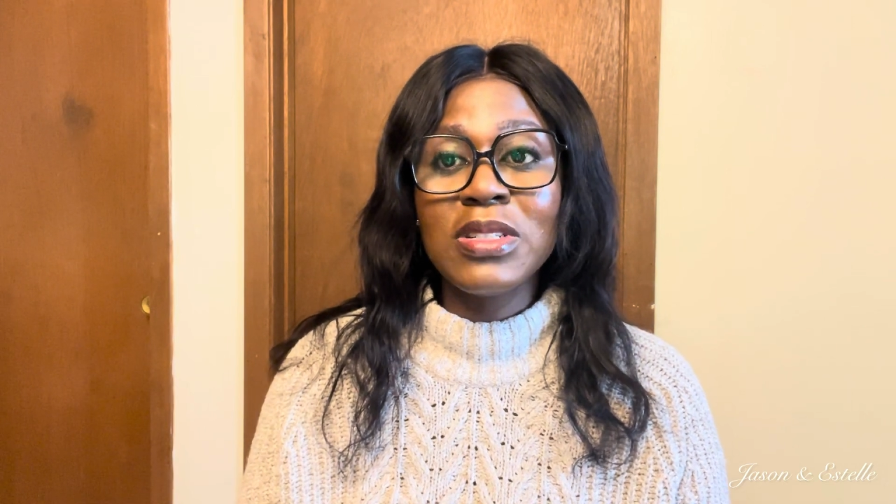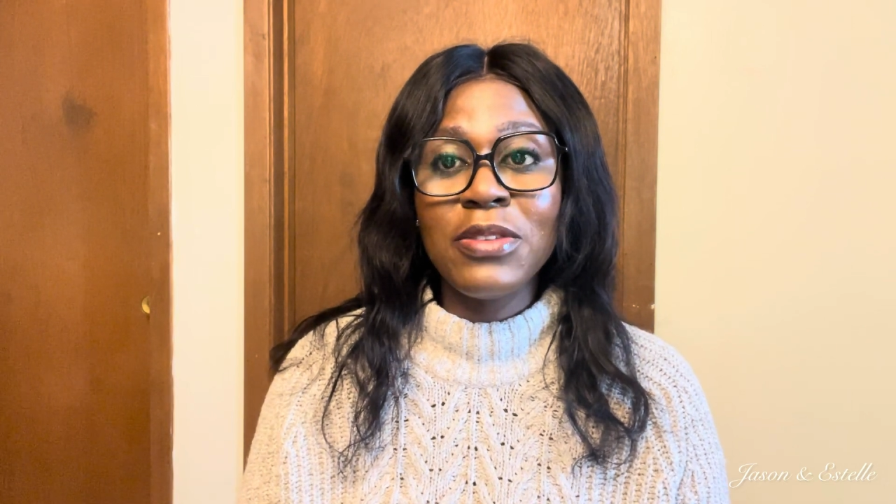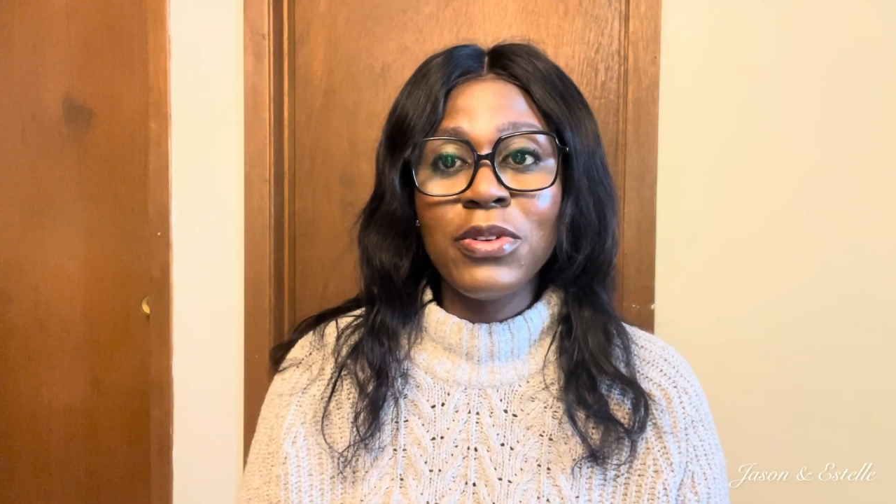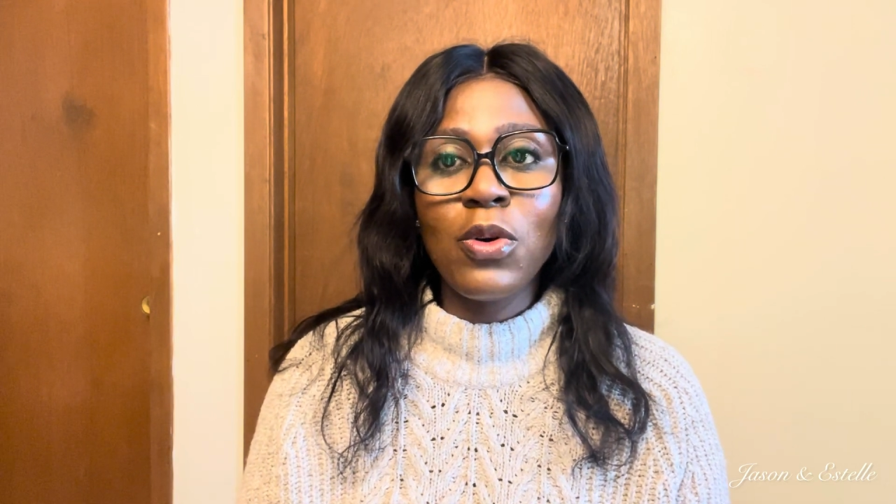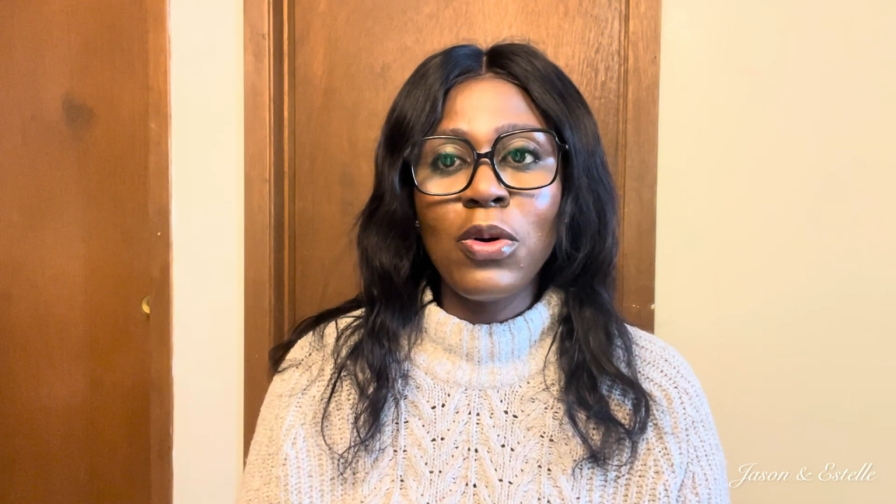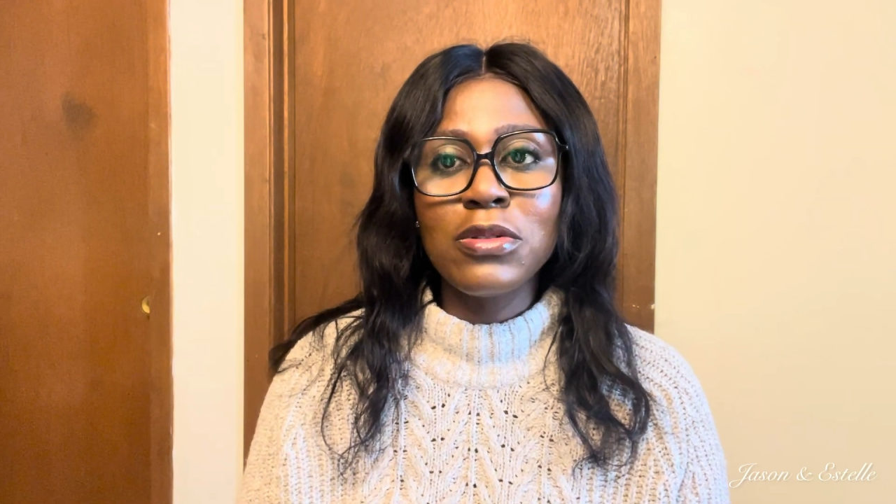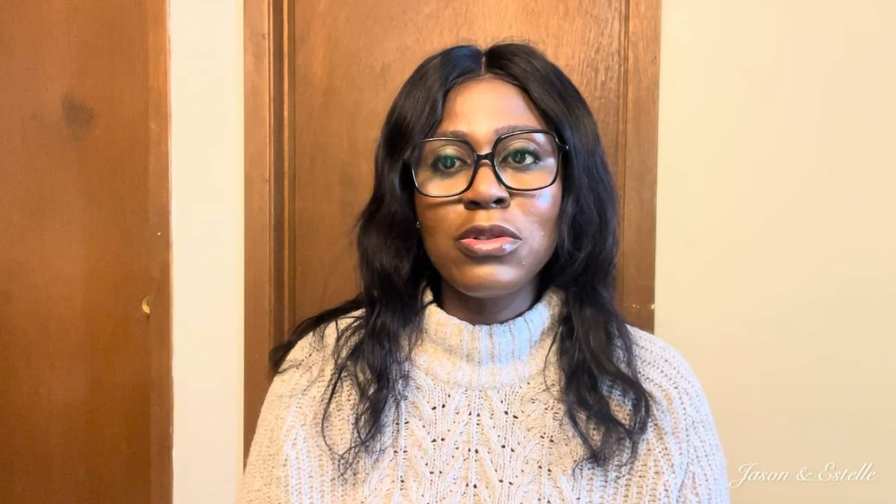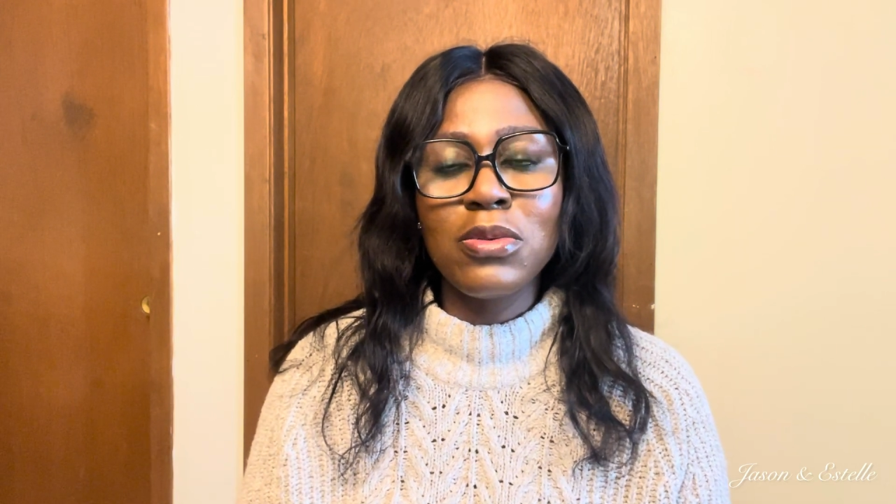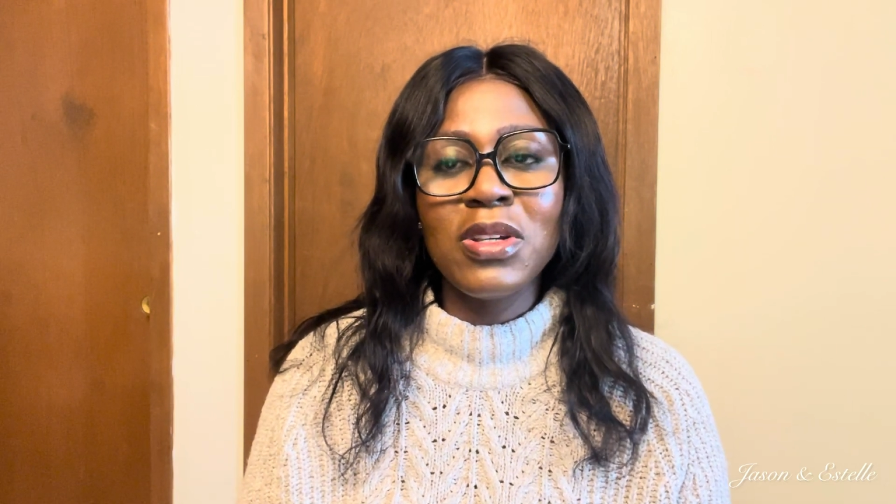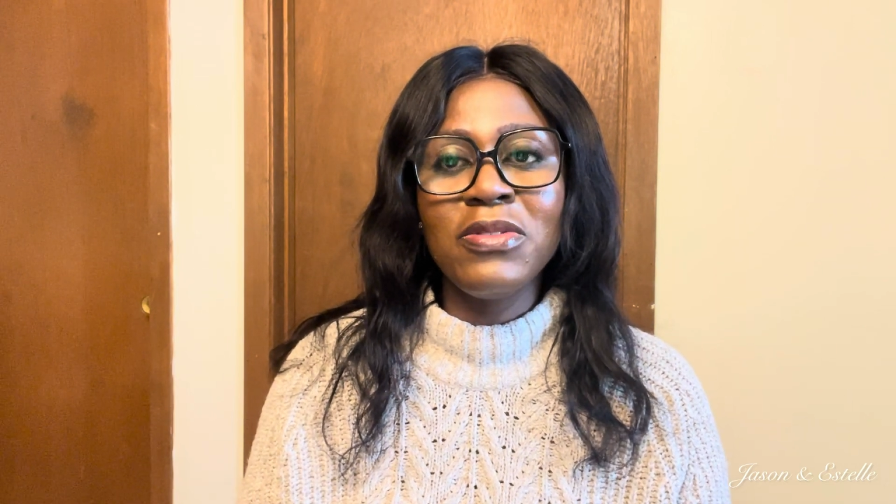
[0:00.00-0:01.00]
difficult
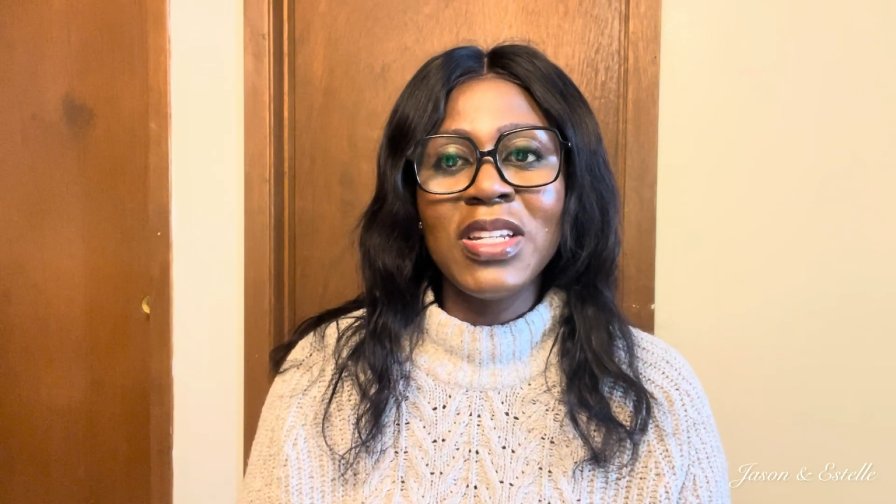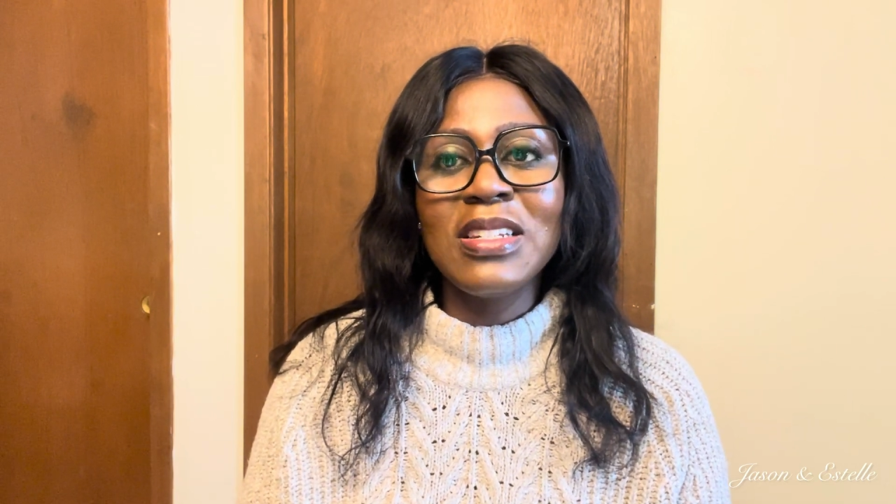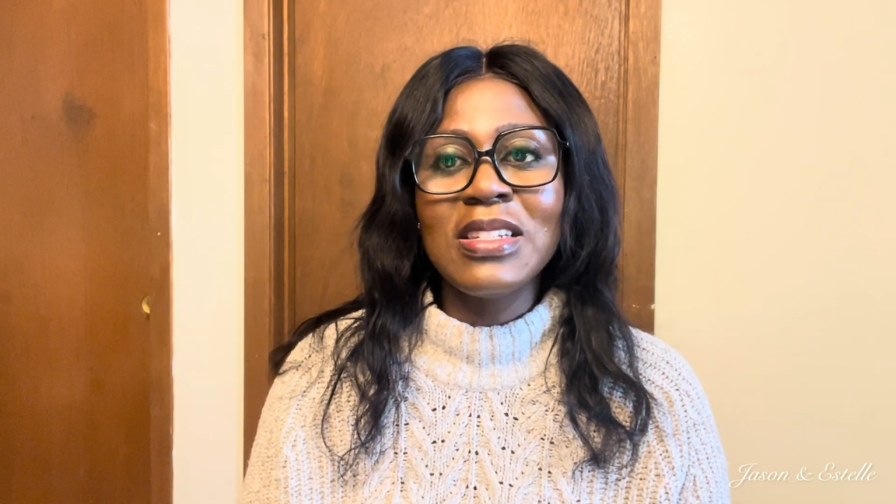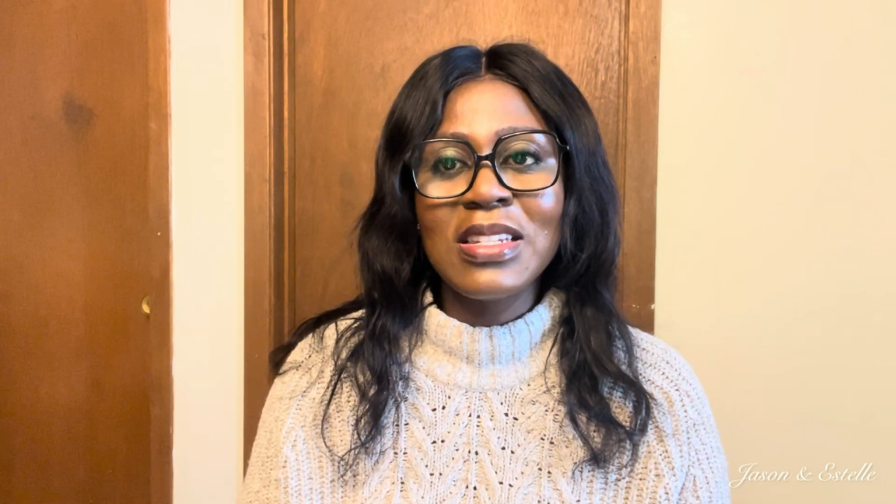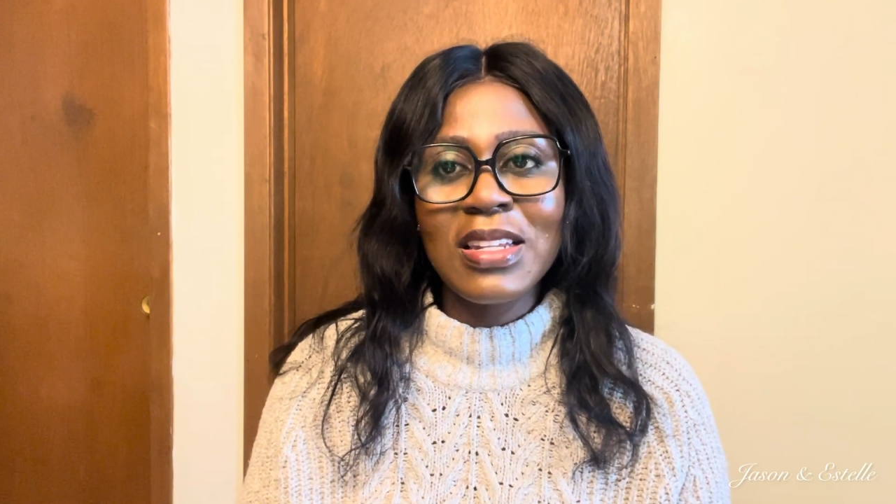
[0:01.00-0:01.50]
to even